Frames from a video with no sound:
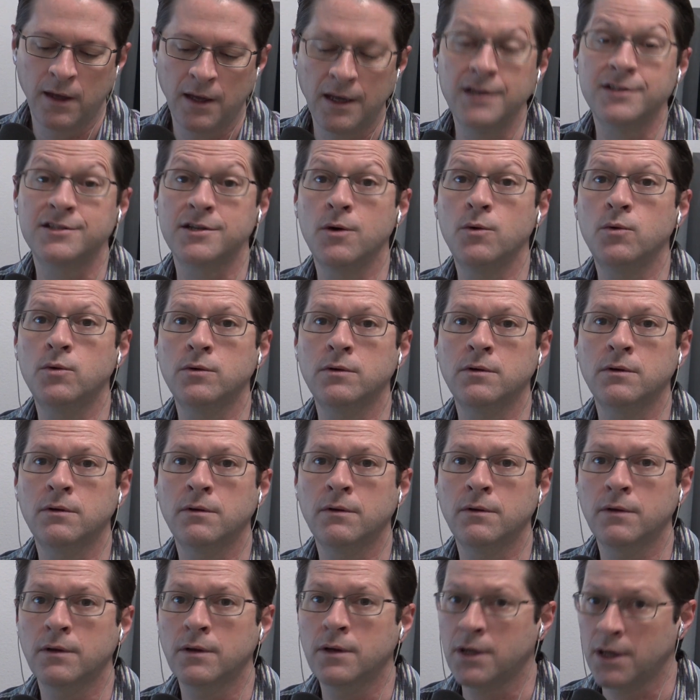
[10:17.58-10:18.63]
his own
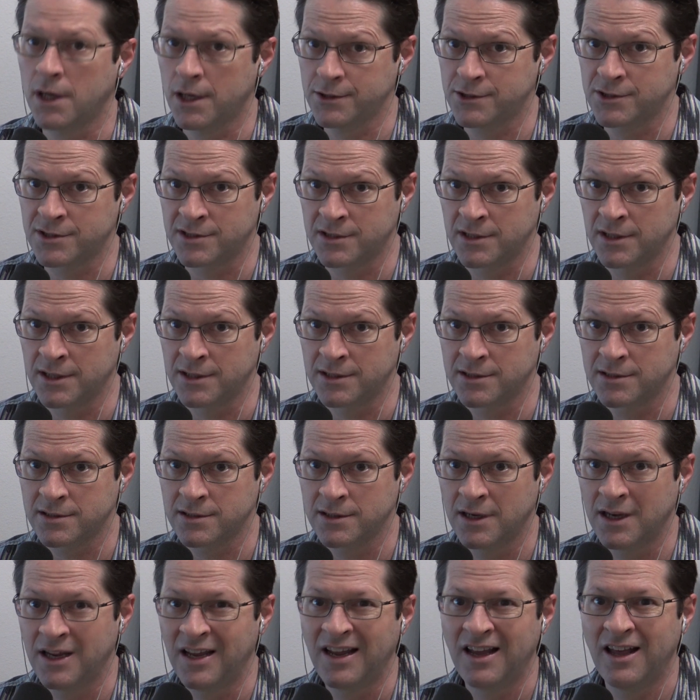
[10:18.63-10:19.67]
consciousness.
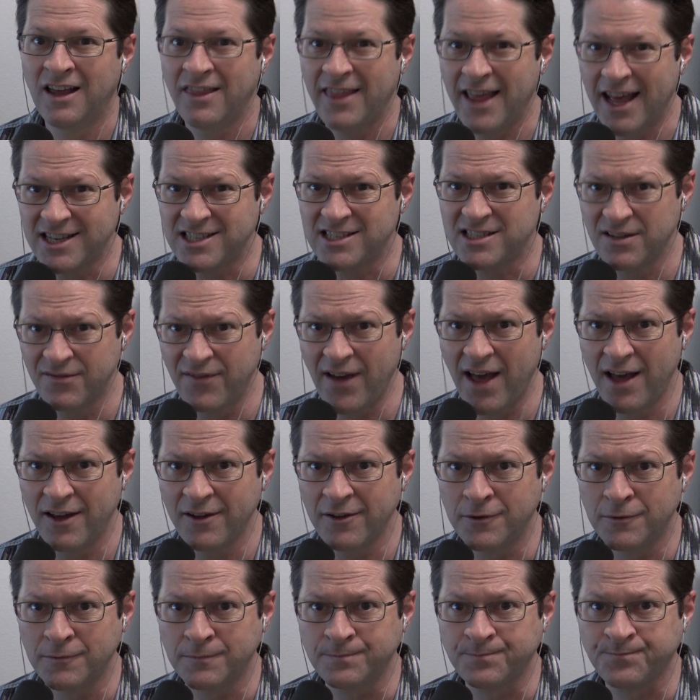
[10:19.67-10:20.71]
That's the
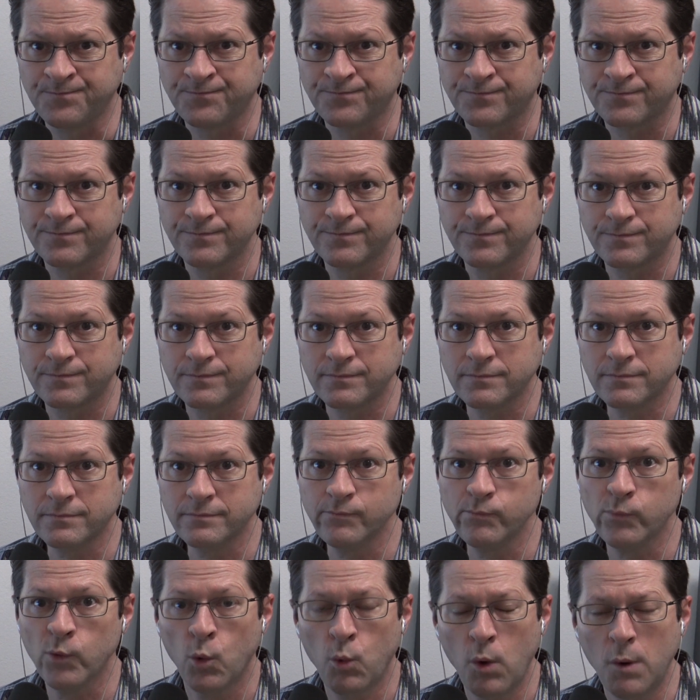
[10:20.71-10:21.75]
value.
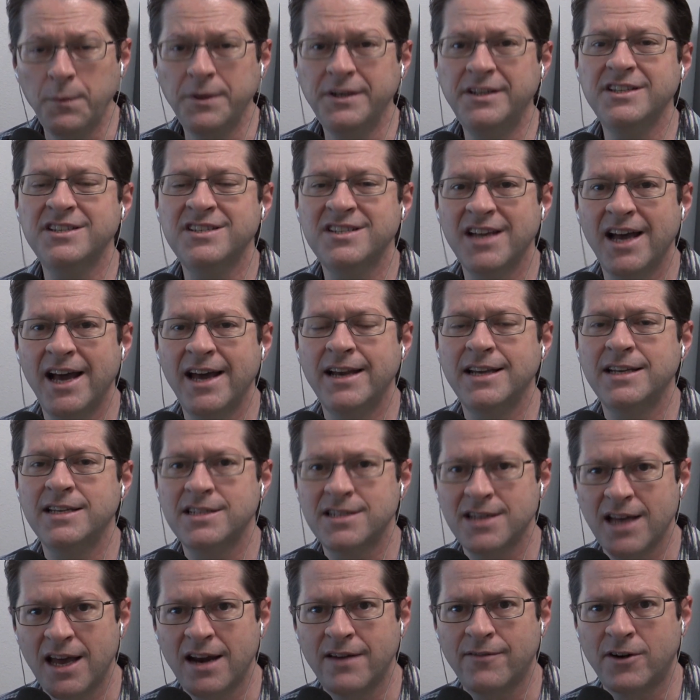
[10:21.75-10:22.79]
What we decide
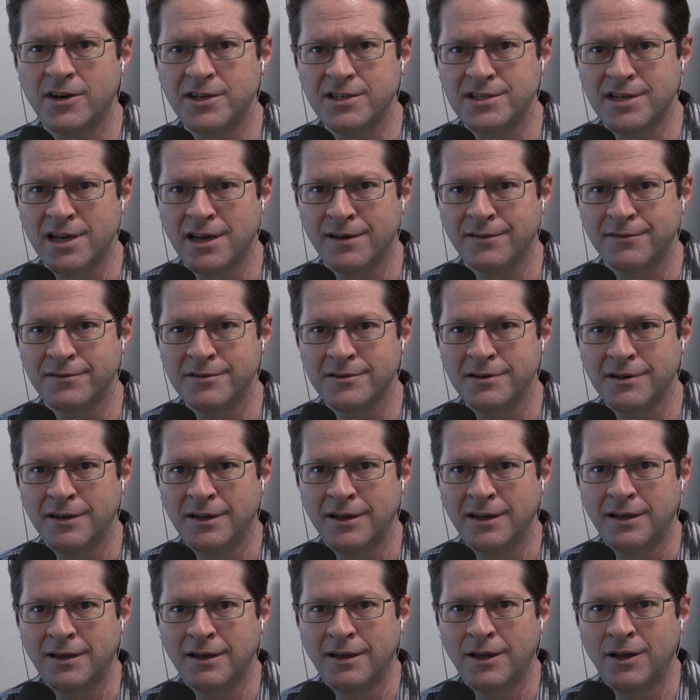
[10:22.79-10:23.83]
inside of ourselves
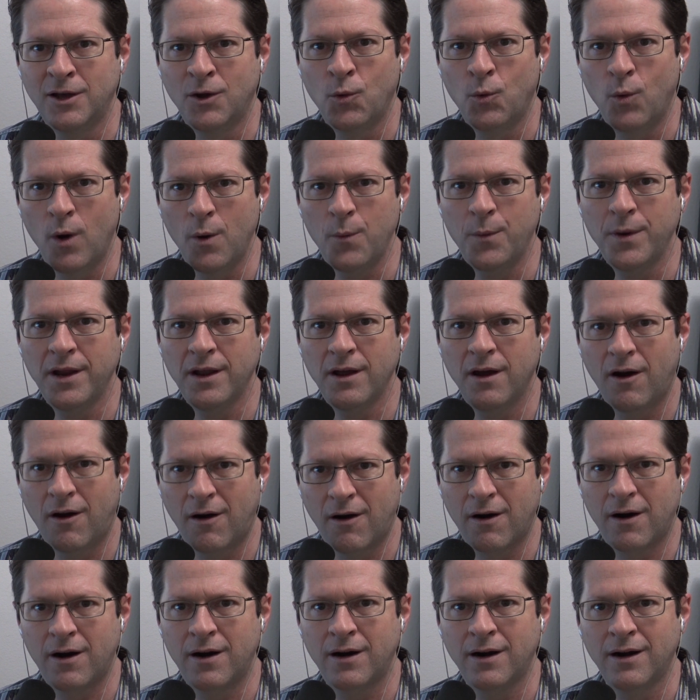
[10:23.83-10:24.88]
what we
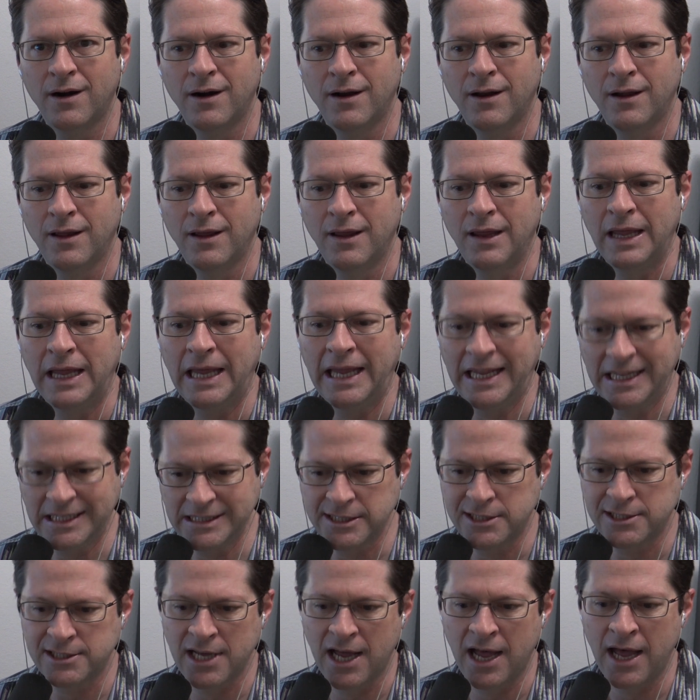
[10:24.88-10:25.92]
are
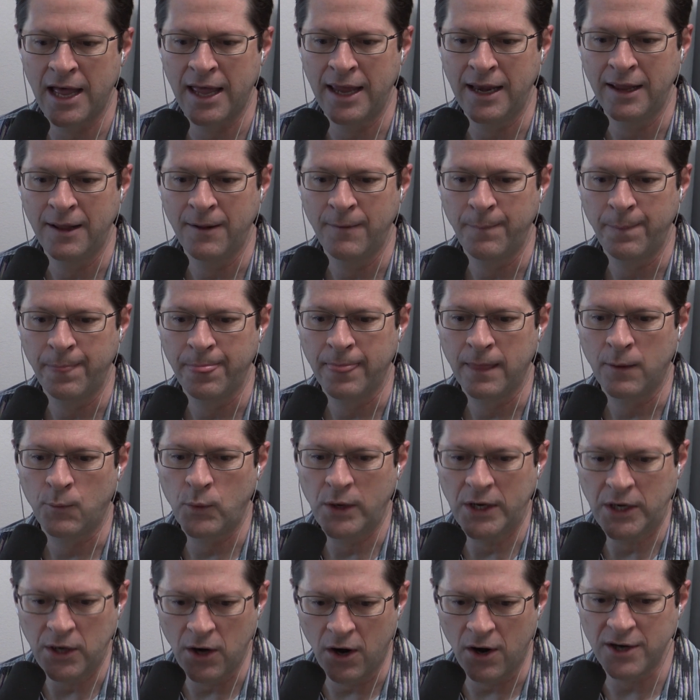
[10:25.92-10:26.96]
inside
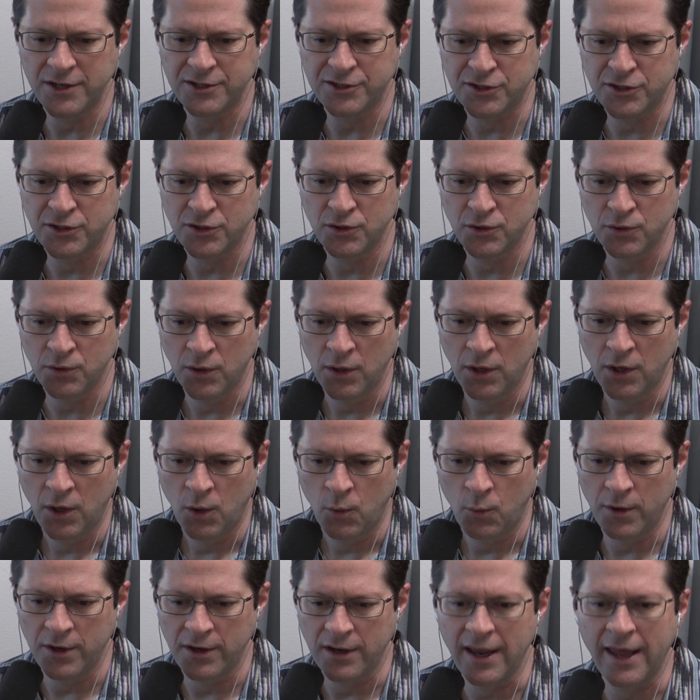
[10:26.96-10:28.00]
regards to
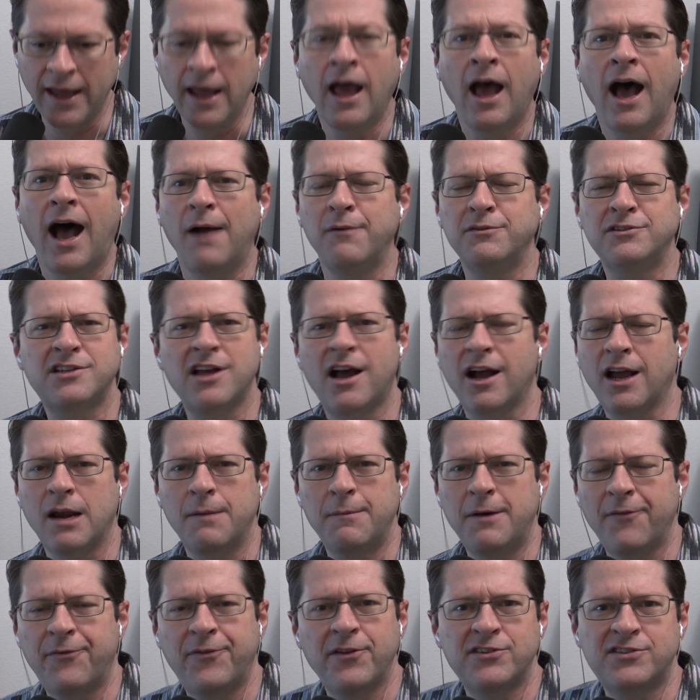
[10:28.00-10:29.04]
what like I was talking
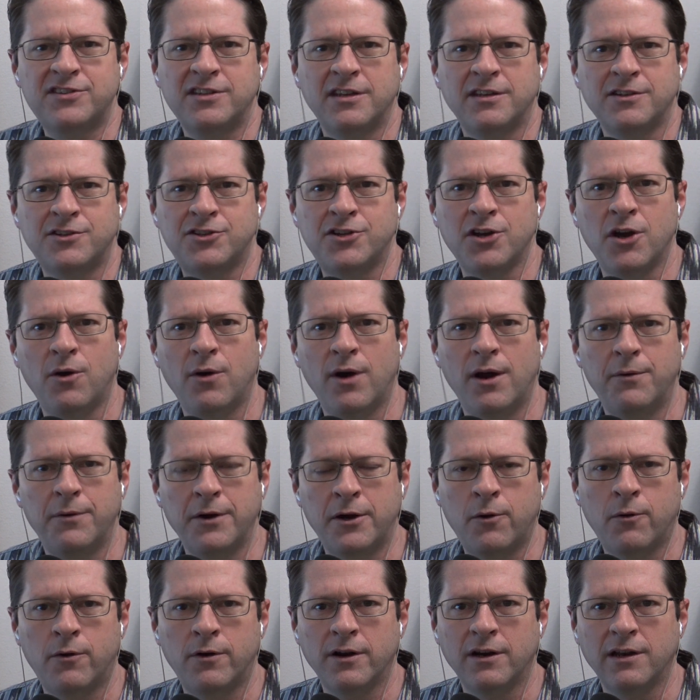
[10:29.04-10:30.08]
about this in the show I
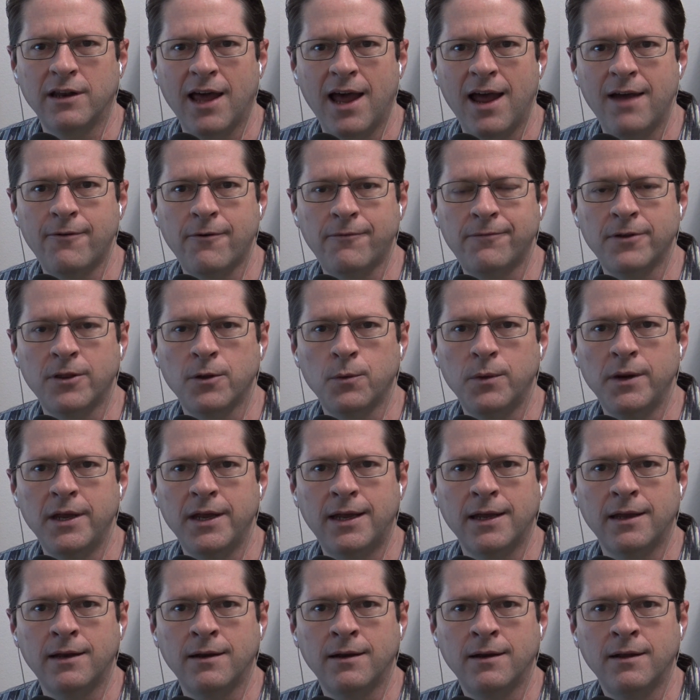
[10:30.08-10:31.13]
recorded live over the
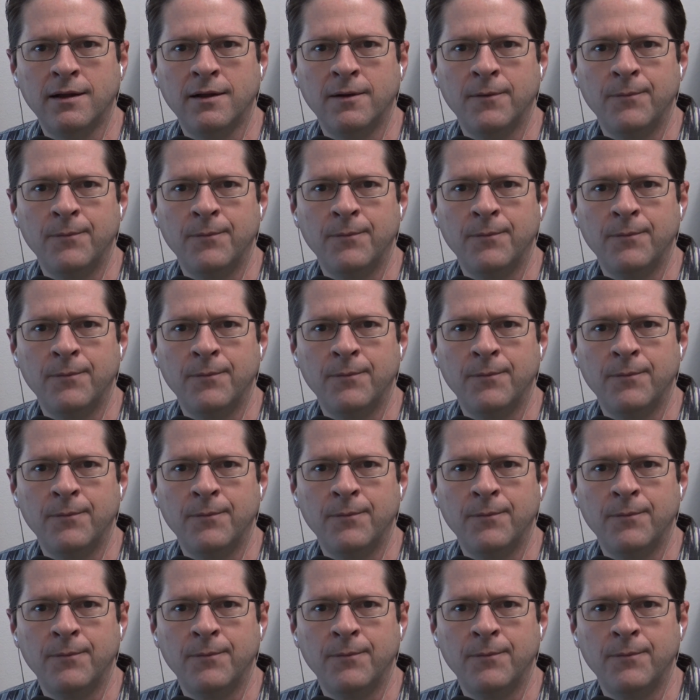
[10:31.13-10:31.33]
weekend.